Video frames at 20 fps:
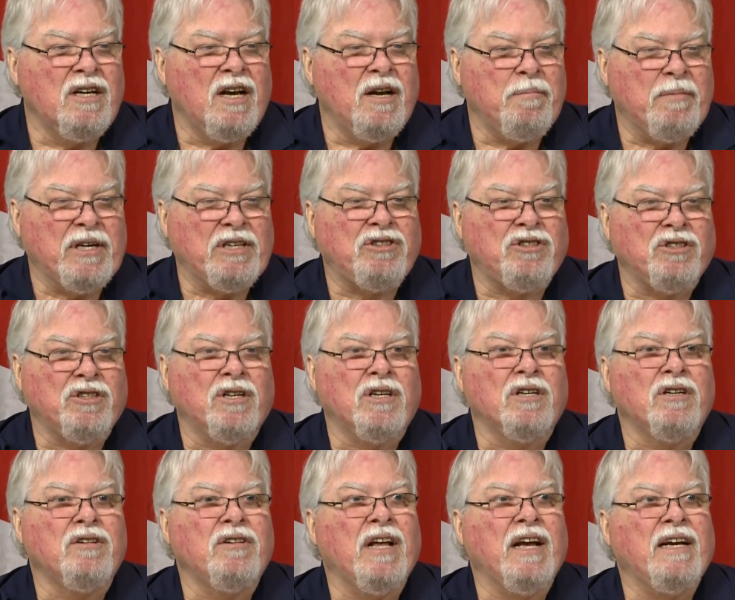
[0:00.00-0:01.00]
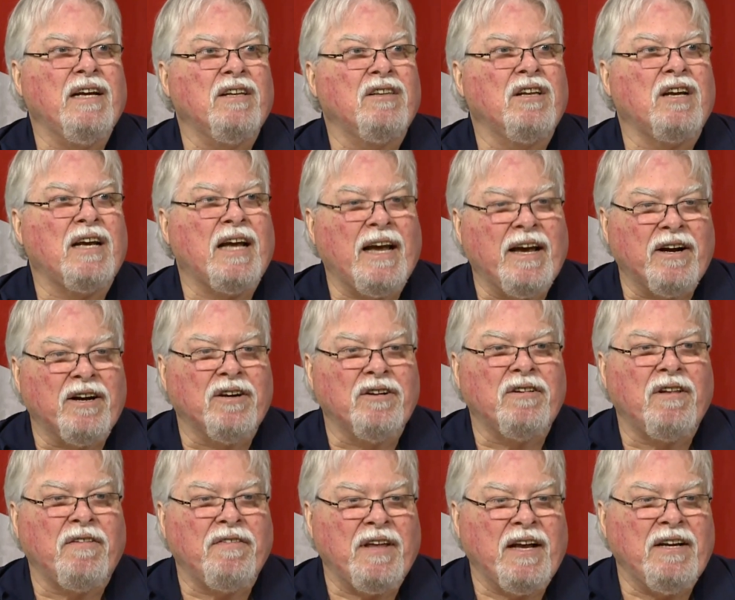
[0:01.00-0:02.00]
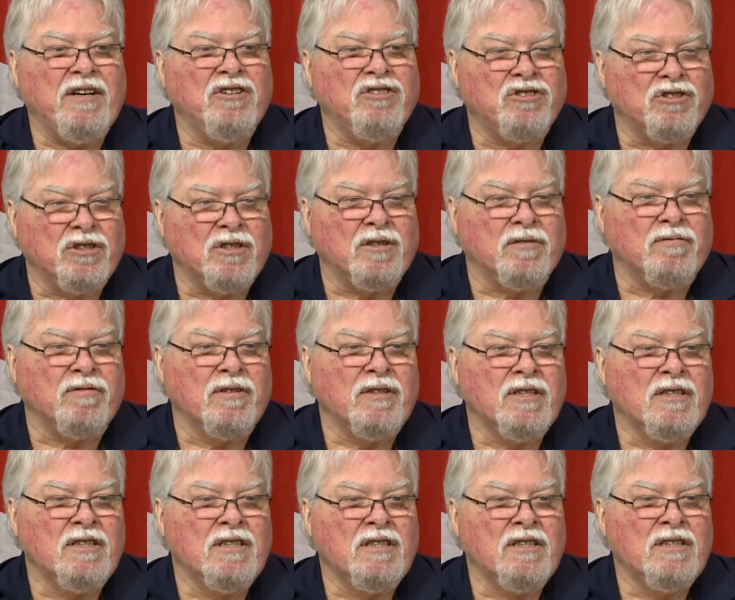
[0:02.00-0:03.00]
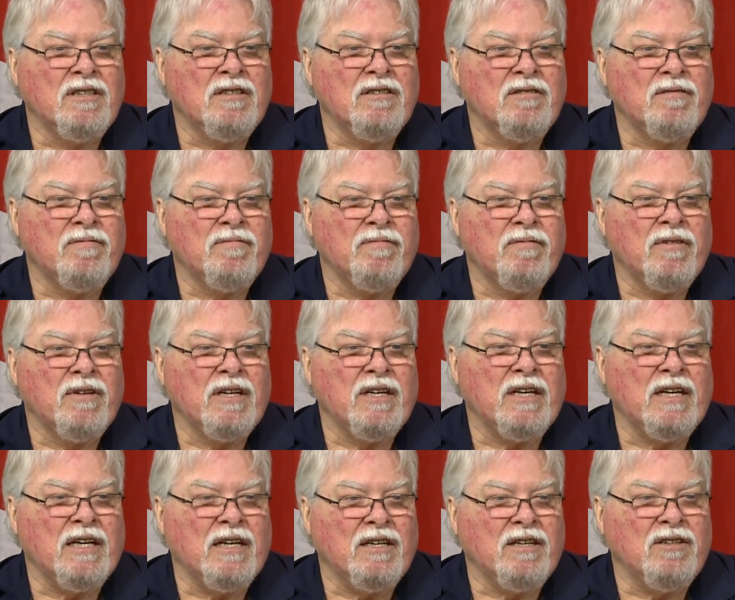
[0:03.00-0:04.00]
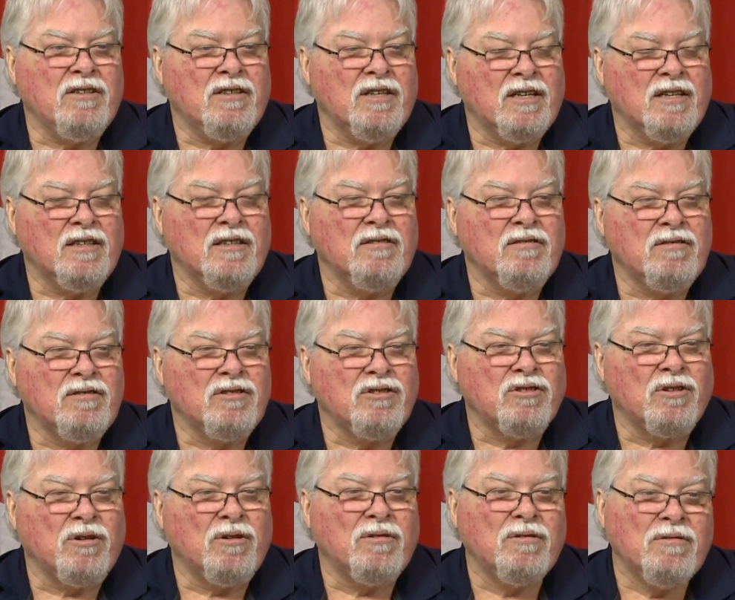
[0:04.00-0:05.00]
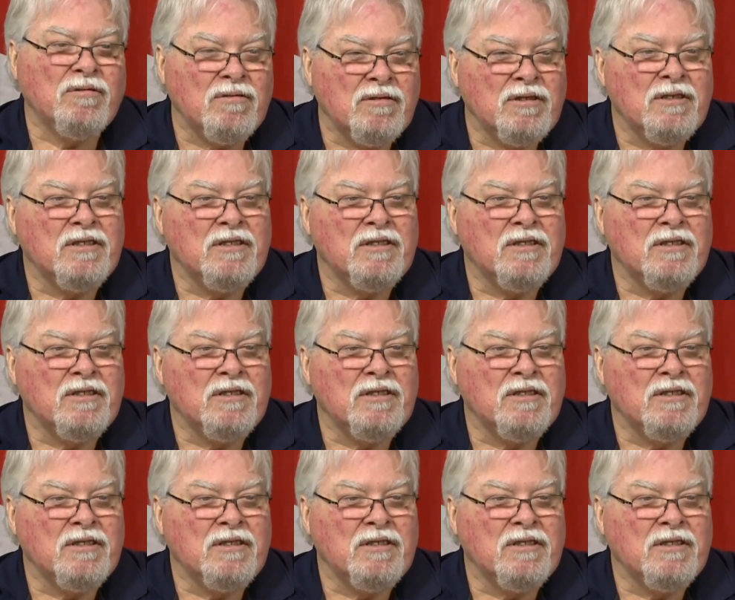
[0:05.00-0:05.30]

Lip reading: and make sure they get the care that they deserve. And so